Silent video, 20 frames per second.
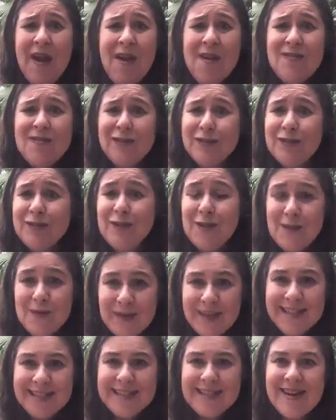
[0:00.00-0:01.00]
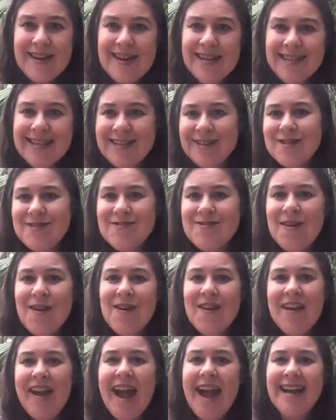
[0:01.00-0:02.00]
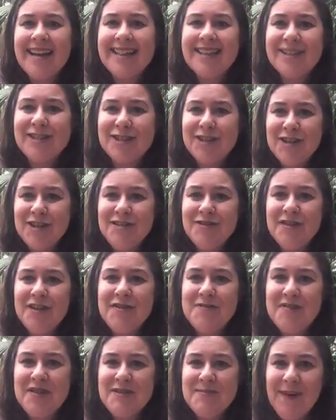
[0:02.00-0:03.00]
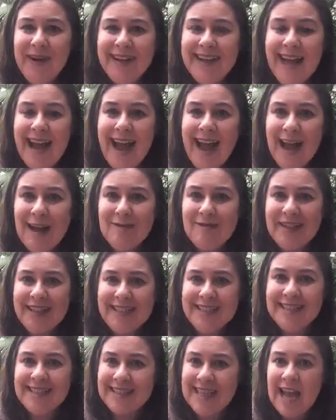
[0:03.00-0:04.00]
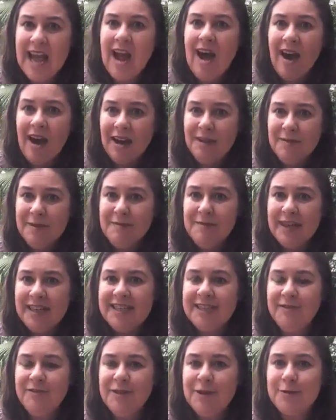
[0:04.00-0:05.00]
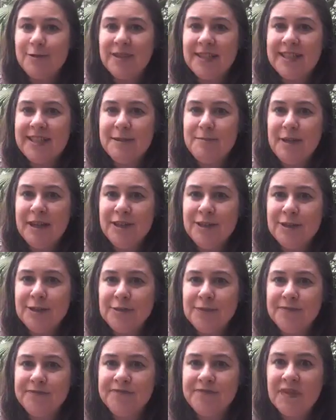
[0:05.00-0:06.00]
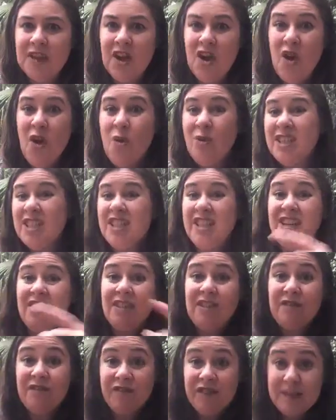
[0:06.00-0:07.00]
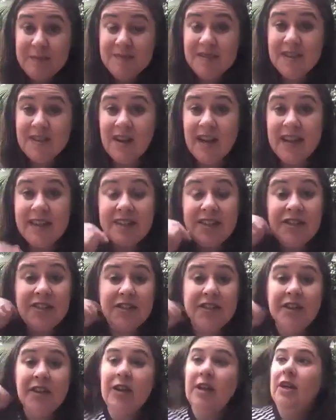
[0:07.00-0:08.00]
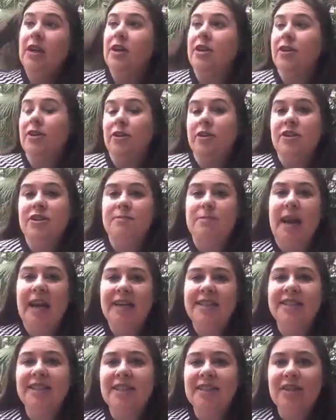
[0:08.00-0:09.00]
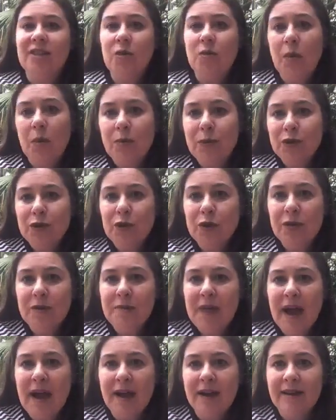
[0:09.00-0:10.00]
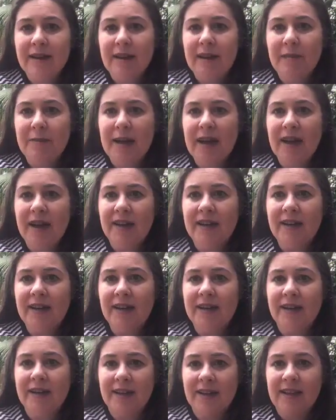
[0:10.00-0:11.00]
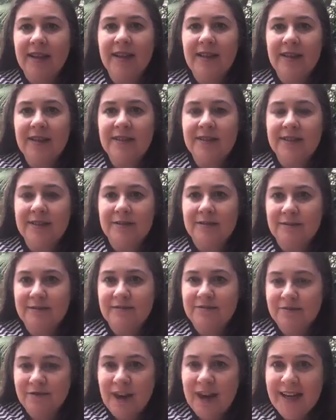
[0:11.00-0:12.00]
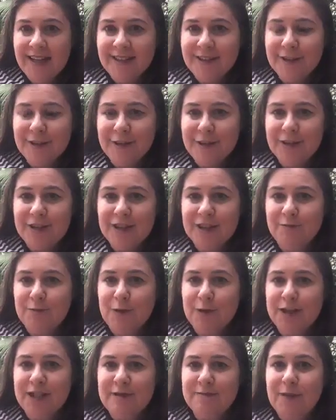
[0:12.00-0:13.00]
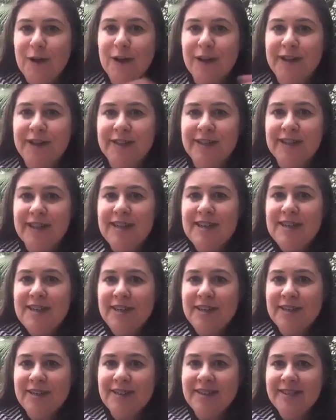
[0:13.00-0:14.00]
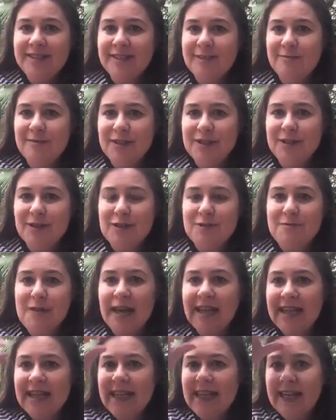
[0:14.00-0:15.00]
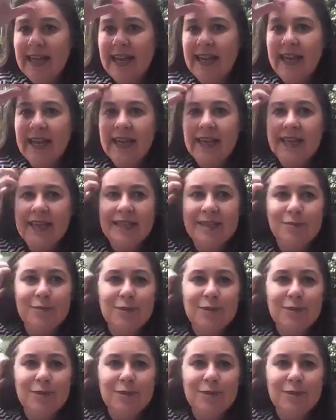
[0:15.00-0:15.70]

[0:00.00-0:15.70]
so excited to walk out of the showroom with my car because I'd been made to feel really special. Which then on the flip side, goes back to what we were talking about Glenn's friend who just bought his boat, similar sort of money, and he's